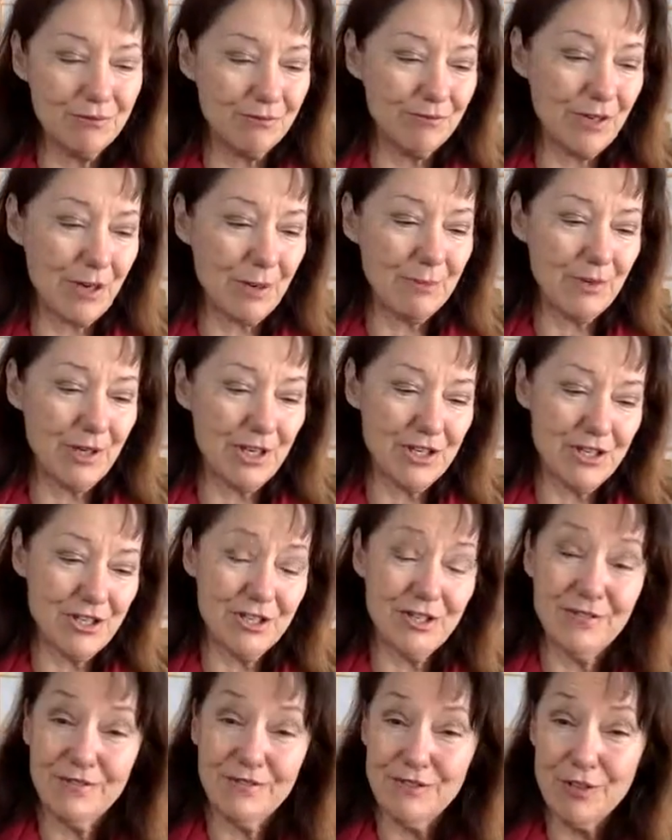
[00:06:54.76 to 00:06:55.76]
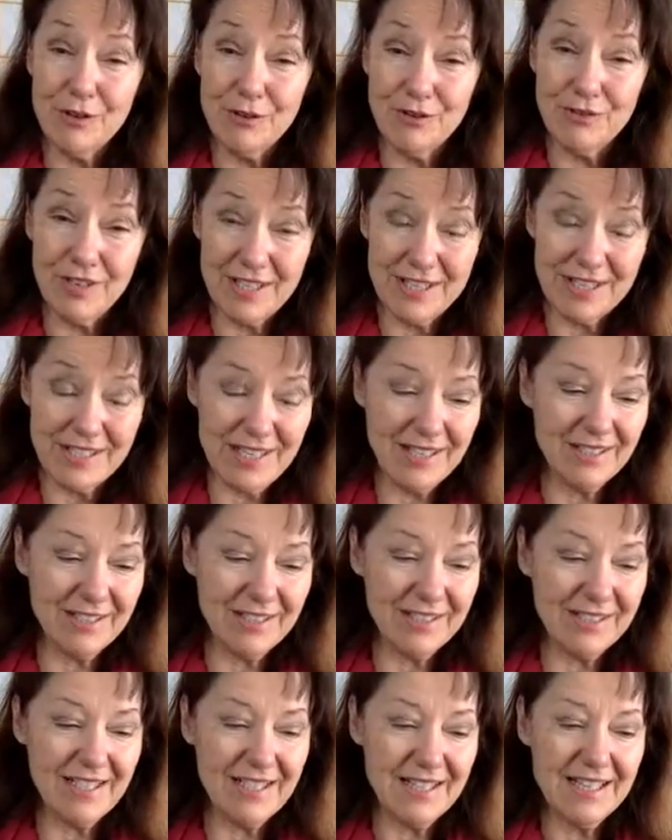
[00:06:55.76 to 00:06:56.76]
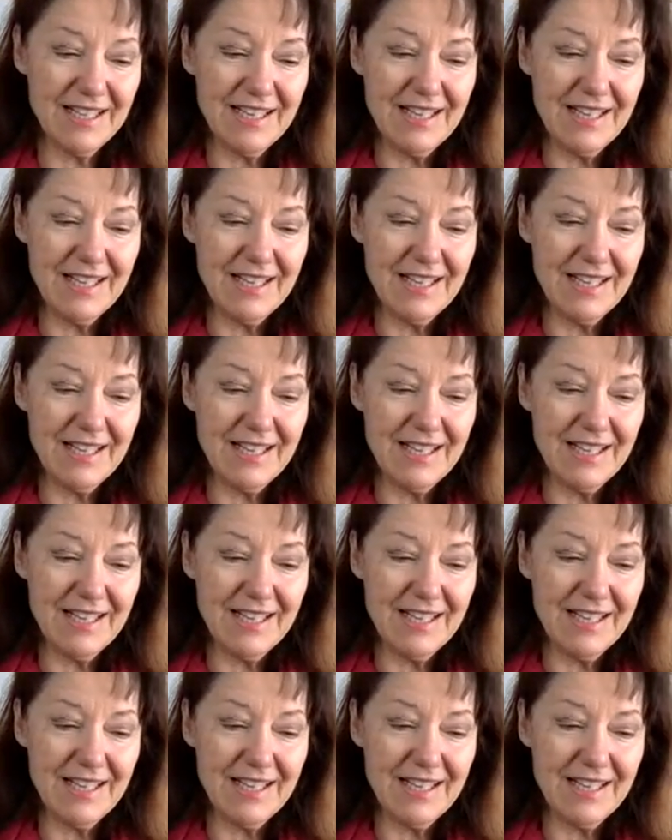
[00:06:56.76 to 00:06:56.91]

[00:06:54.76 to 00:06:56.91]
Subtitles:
vibration and no vitality.